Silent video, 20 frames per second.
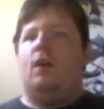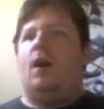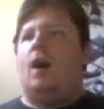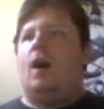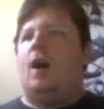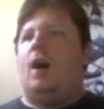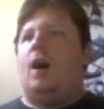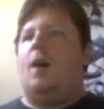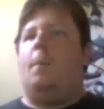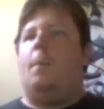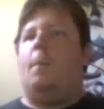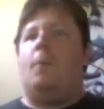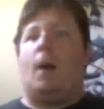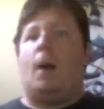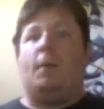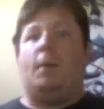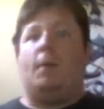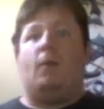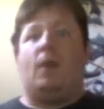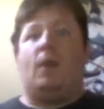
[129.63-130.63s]

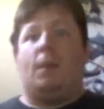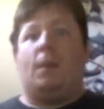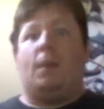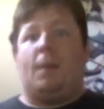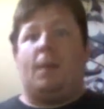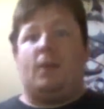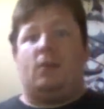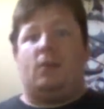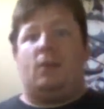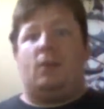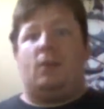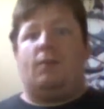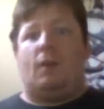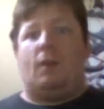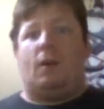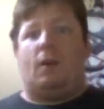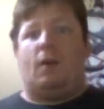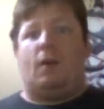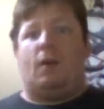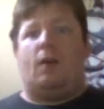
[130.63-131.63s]
Probably one of the best so
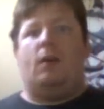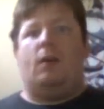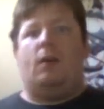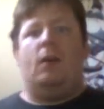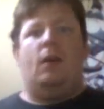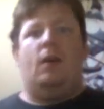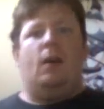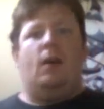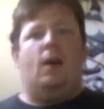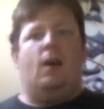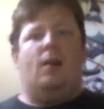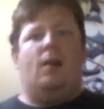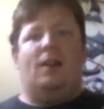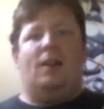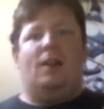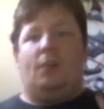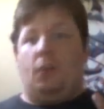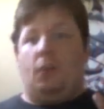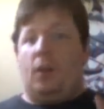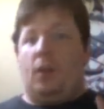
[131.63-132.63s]
far.
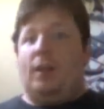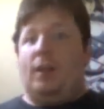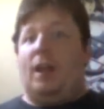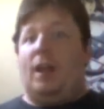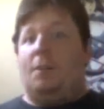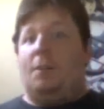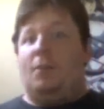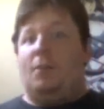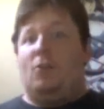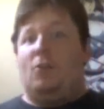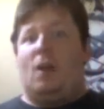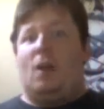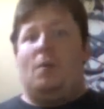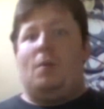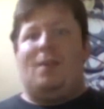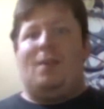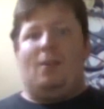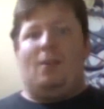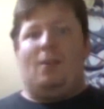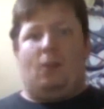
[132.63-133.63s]
They've really upped the
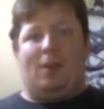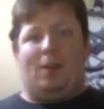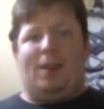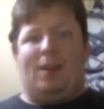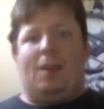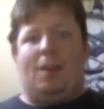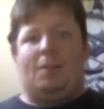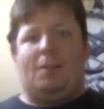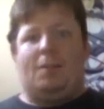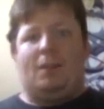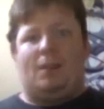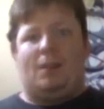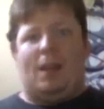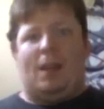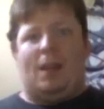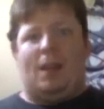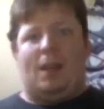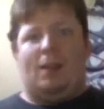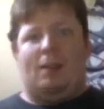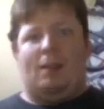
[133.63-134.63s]
drama. They've really upped the
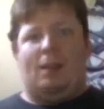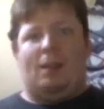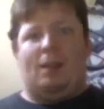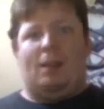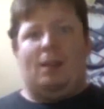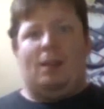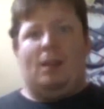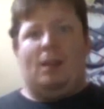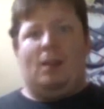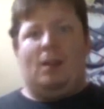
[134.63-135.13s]
stakes.